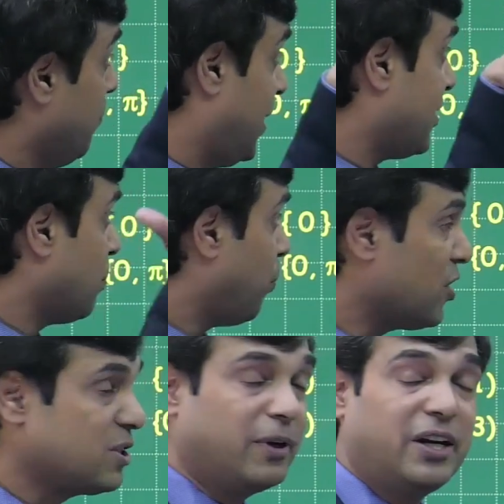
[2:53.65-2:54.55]
there is a
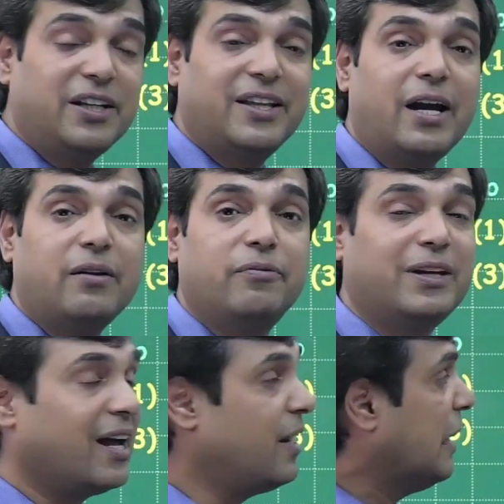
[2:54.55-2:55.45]
possibility that we
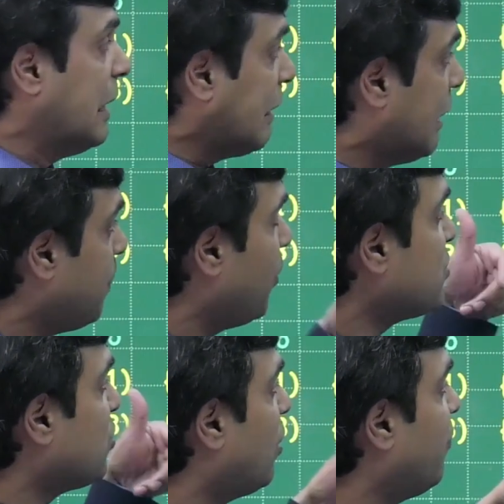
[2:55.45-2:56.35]
can keep on
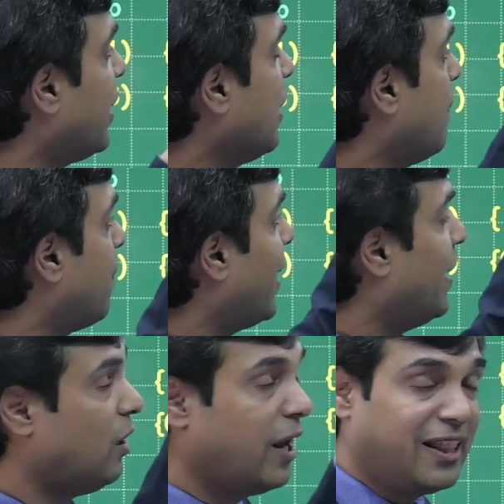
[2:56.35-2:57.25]
solving by
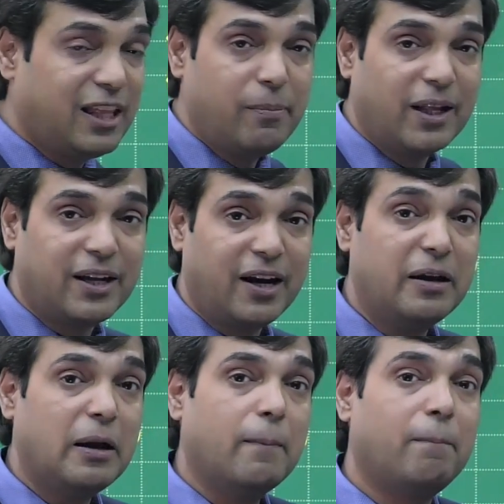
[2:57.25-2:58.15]
a lengthy
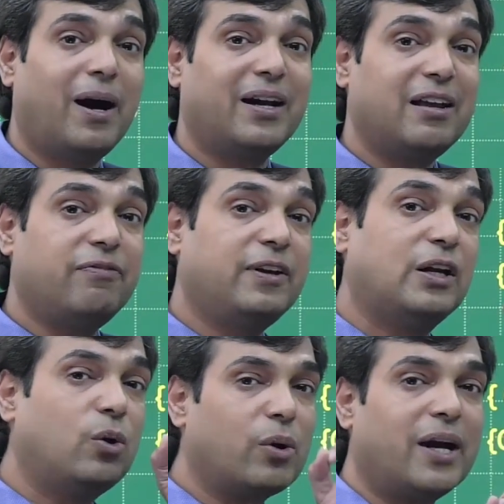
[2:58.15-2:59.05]
method but if we
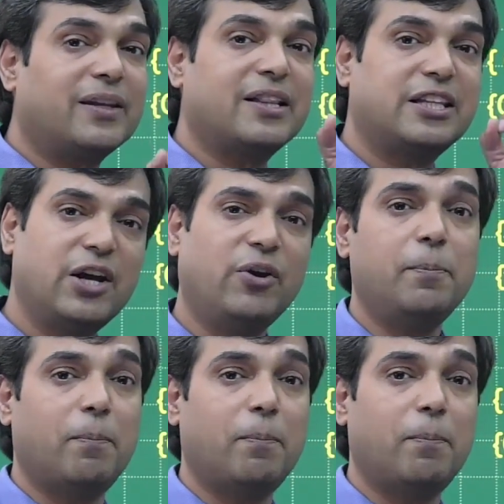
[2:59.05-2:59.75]
look at the theory